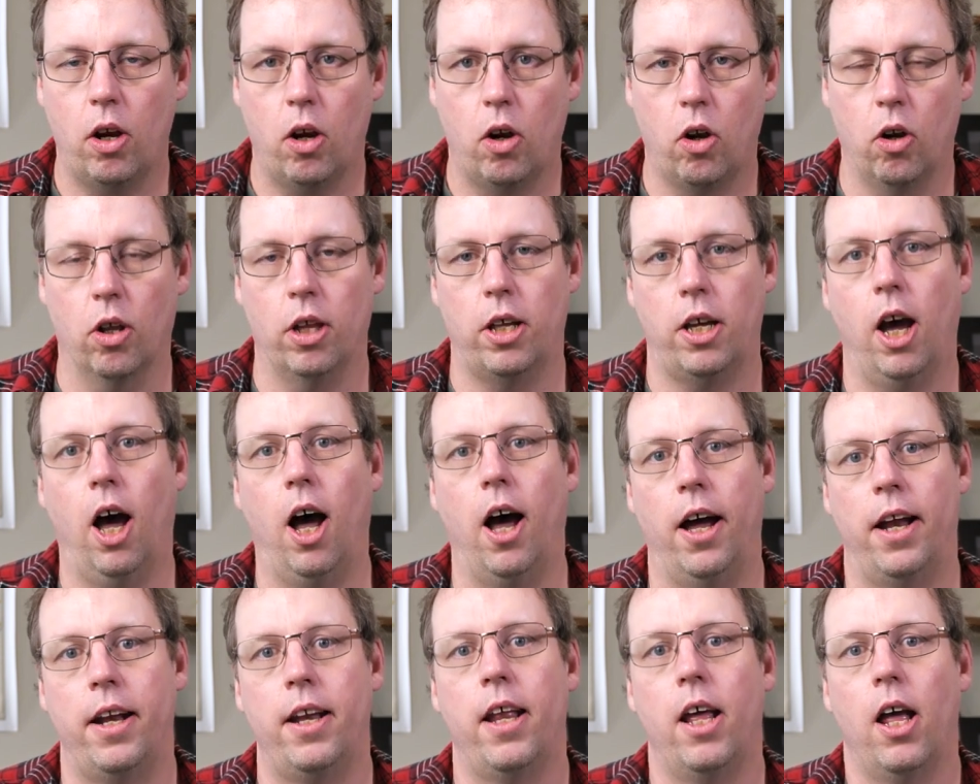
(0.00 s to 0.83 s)
early
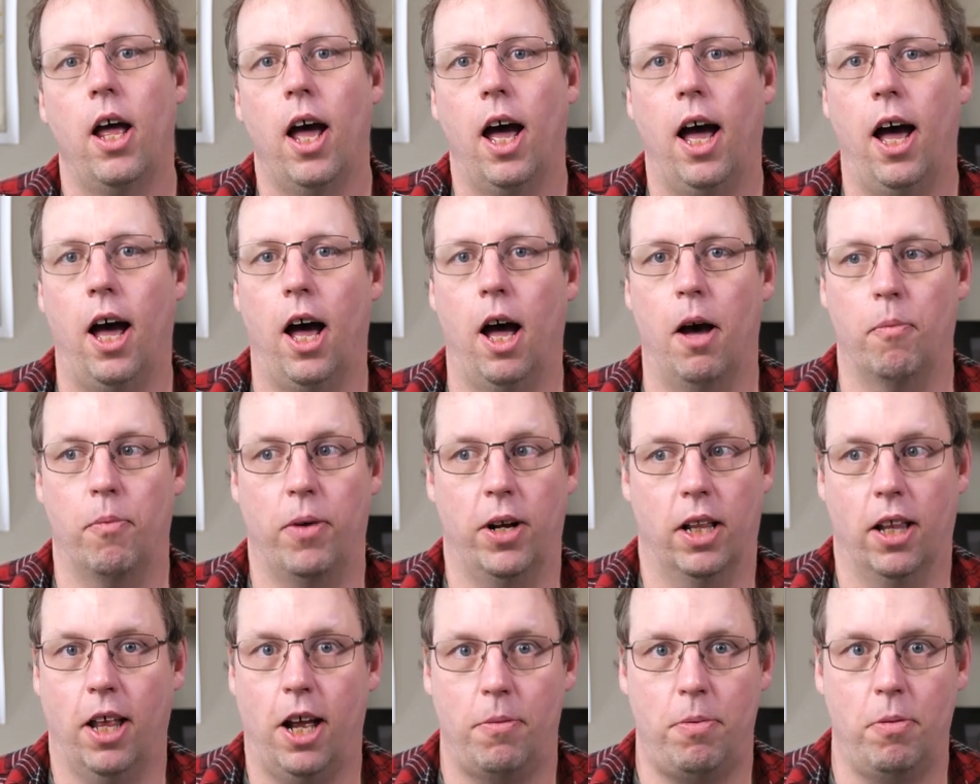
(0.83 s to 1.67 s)
on,
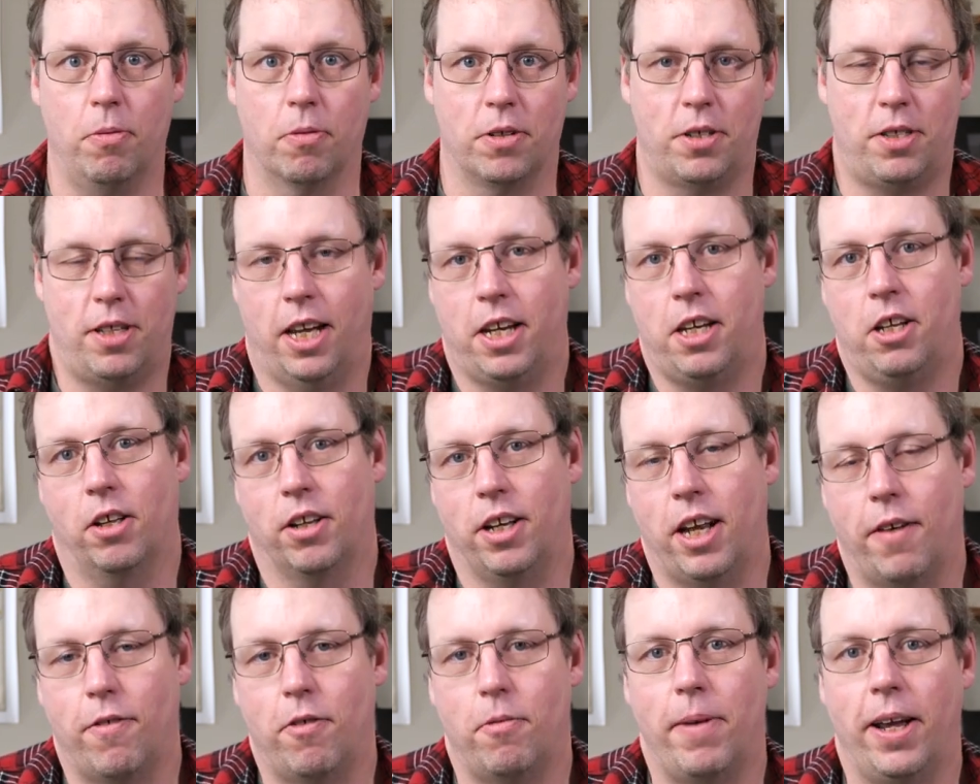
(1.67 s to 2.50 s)
when a lot of people said you'll
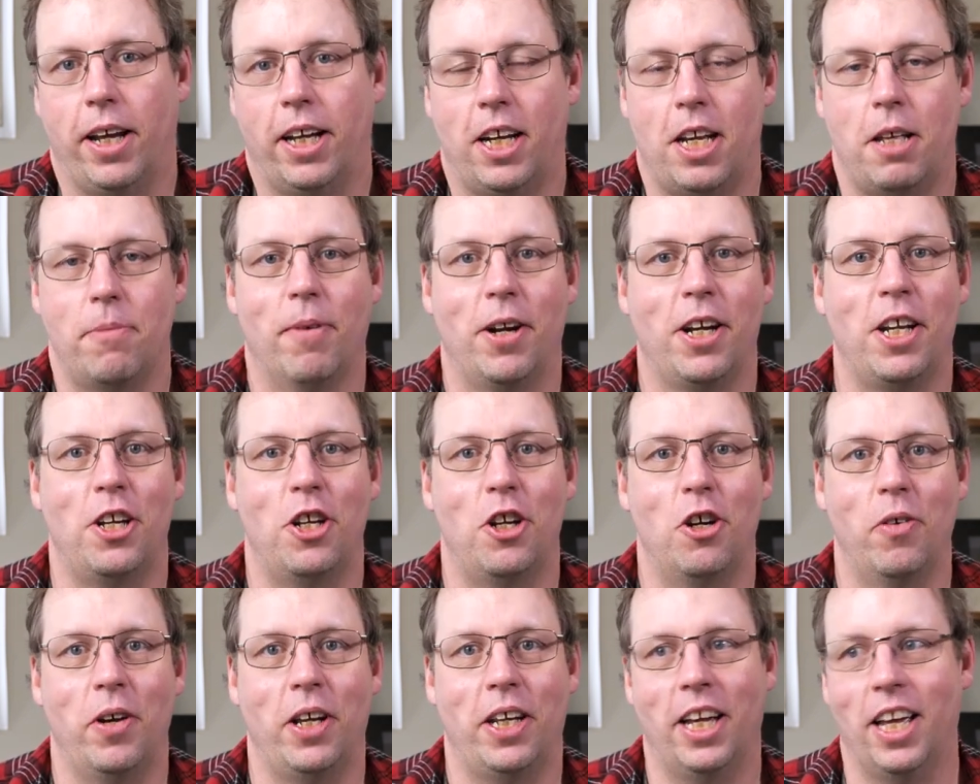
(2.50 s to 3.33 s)
never make any money
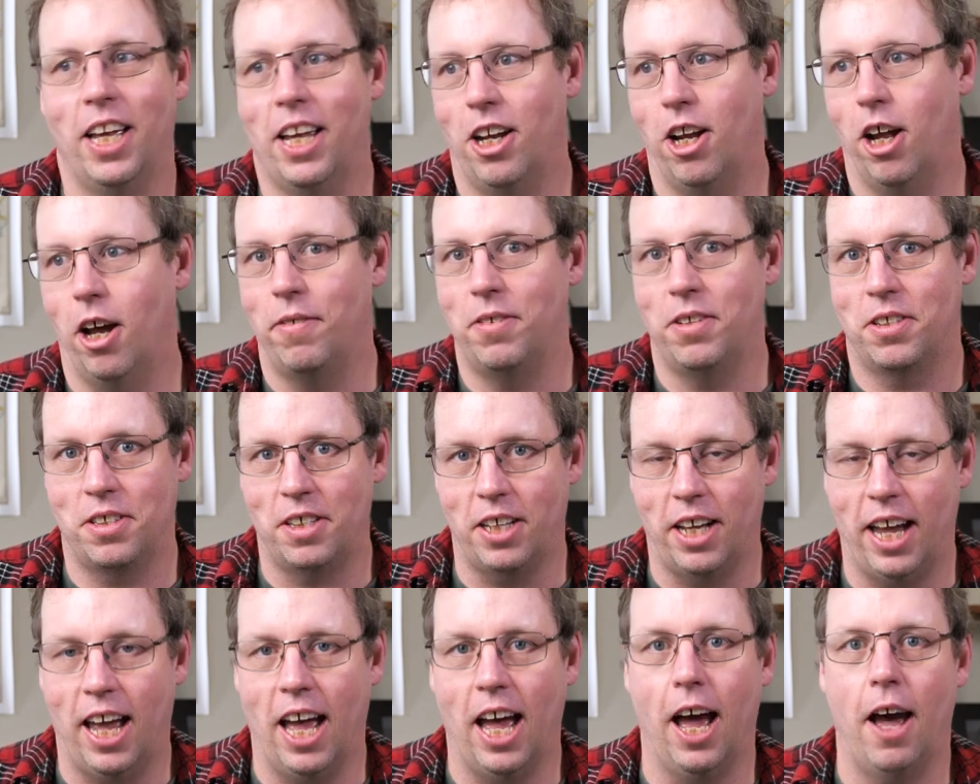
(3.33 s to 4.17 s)
doing it, and
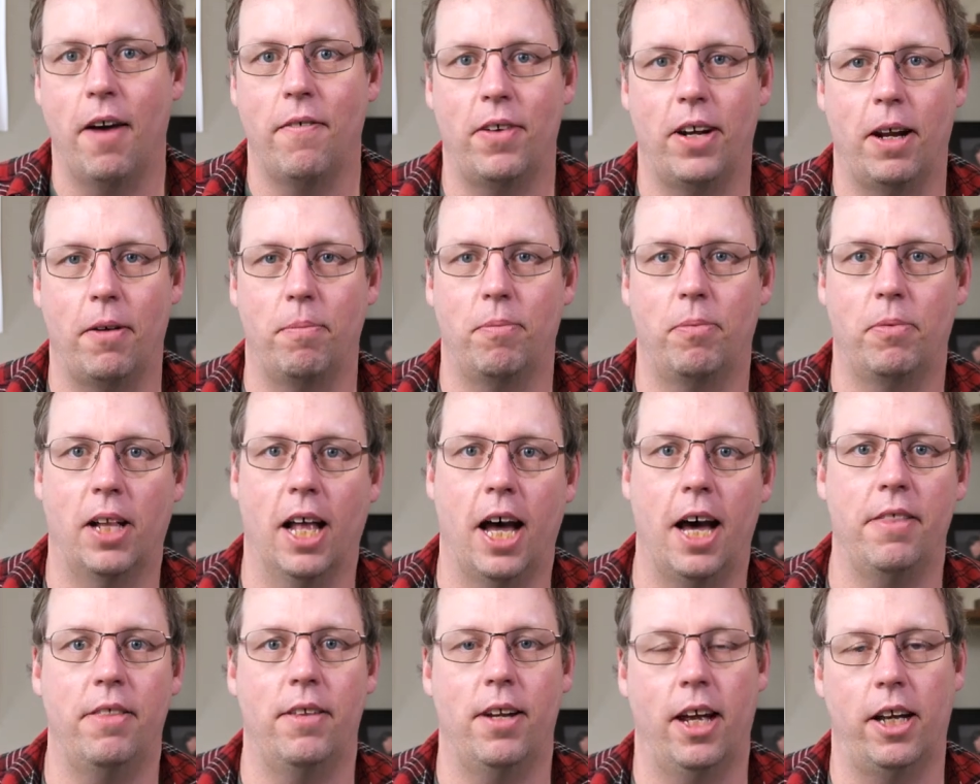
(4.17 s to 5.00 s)
obviously I have, and I'm
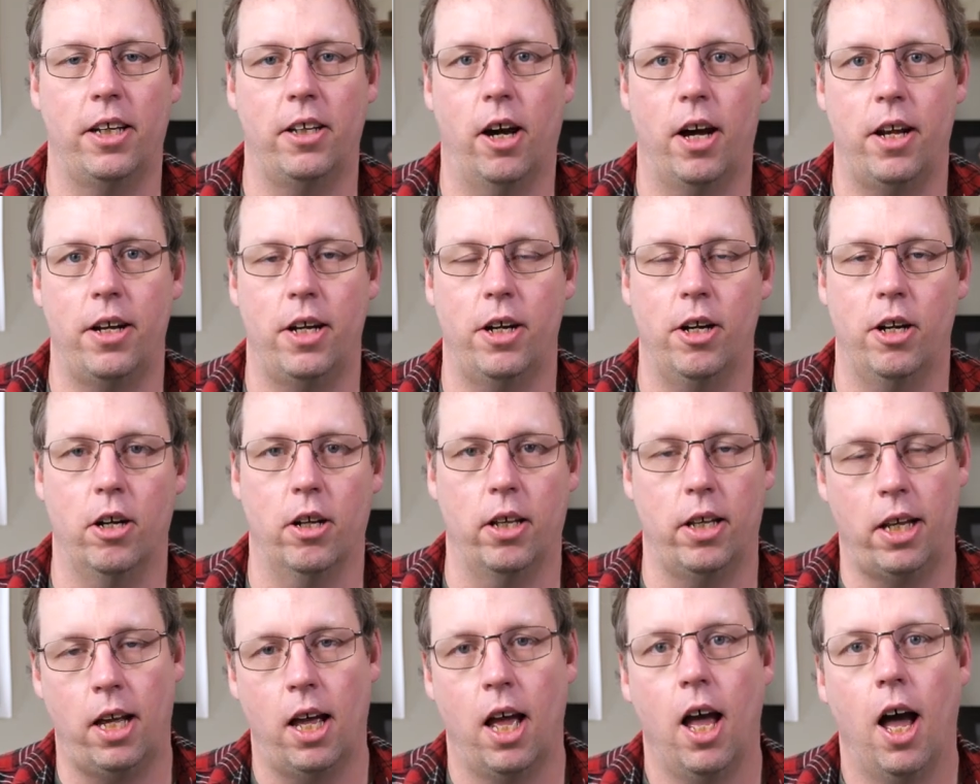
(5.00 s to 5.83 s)
glad that I got in
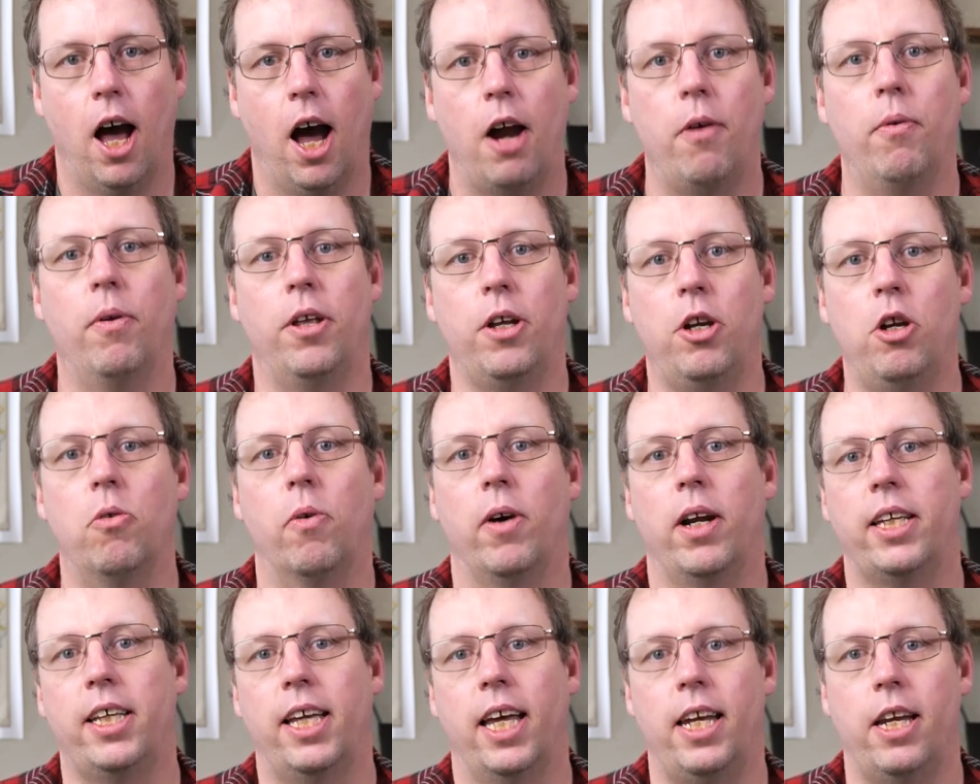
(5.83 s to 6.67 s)
early. I really do
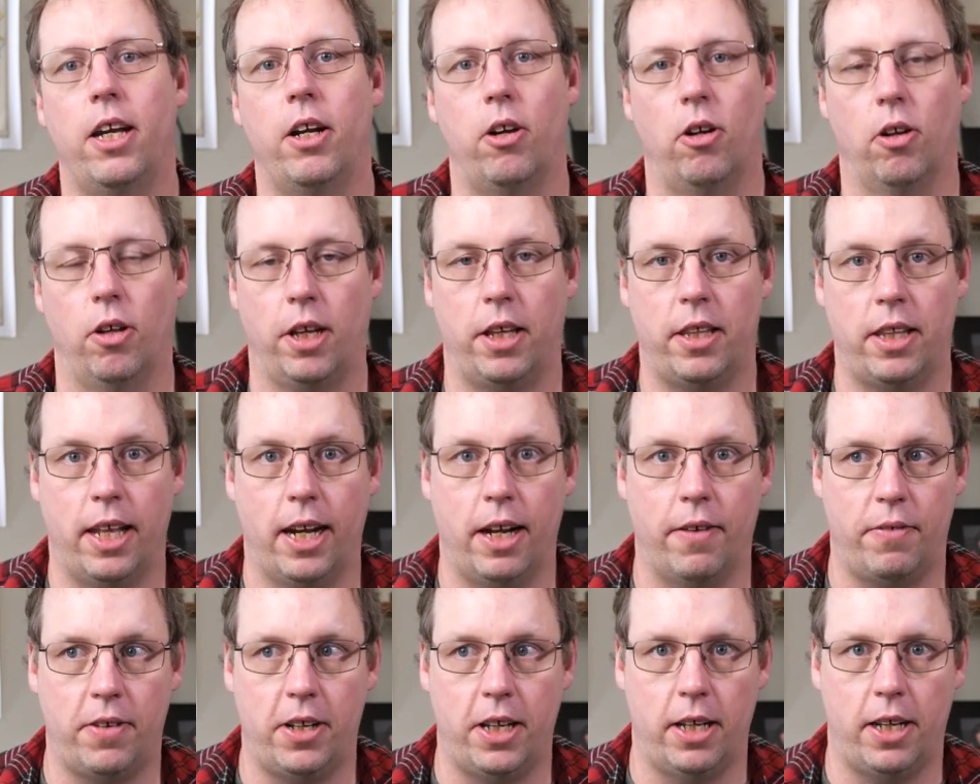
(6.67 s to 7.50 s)
want to get in early on the
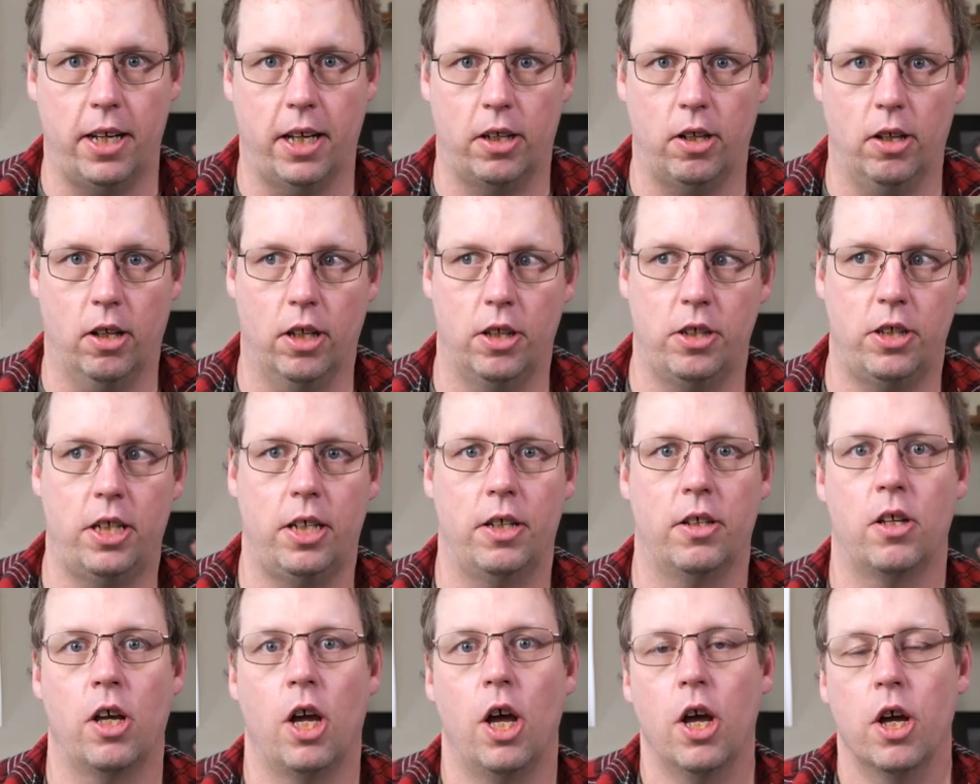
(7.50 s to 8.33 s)
NFT
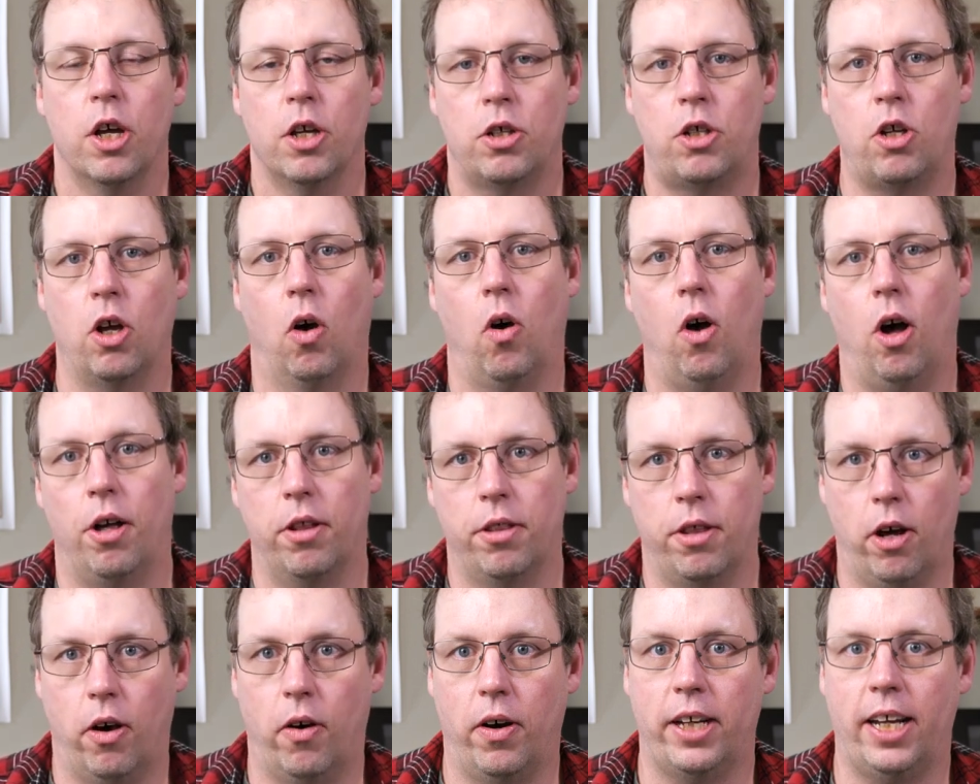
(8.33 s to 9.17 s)
technologies. So
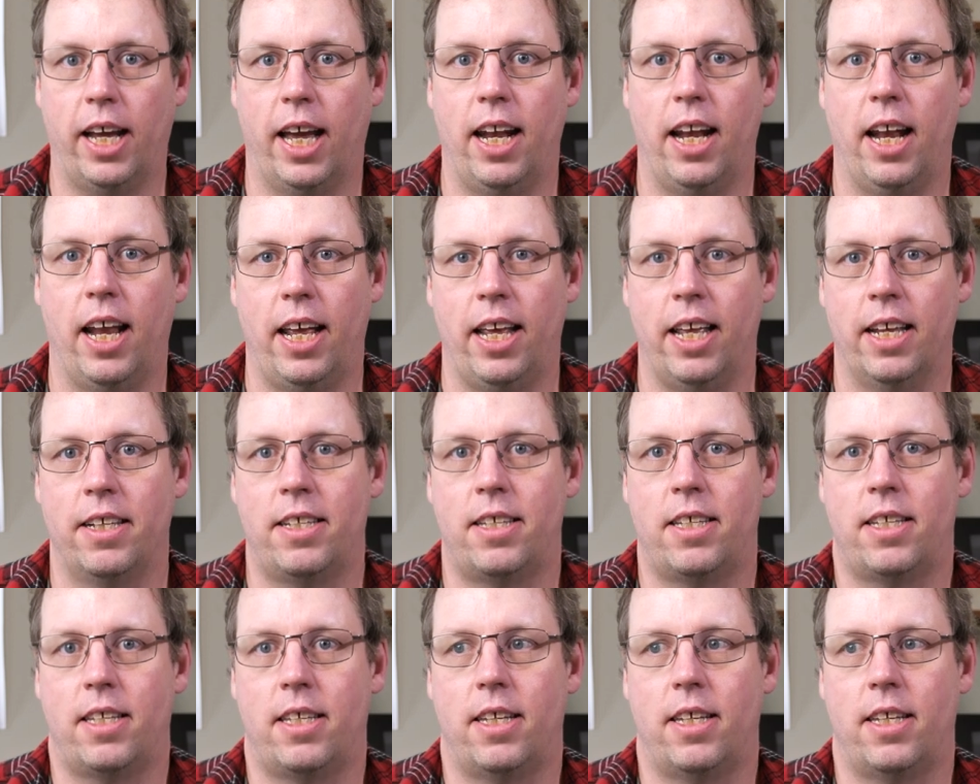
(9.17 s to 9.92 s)
although again,